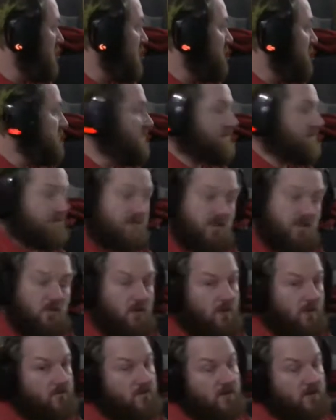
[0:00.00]
Because if you
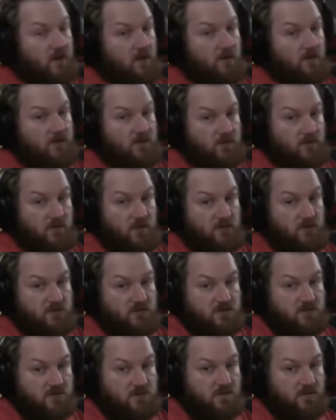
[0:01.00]
ever go through those
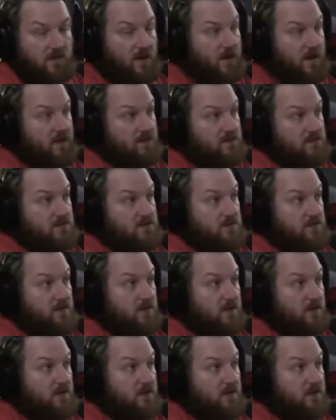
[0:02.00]
two files,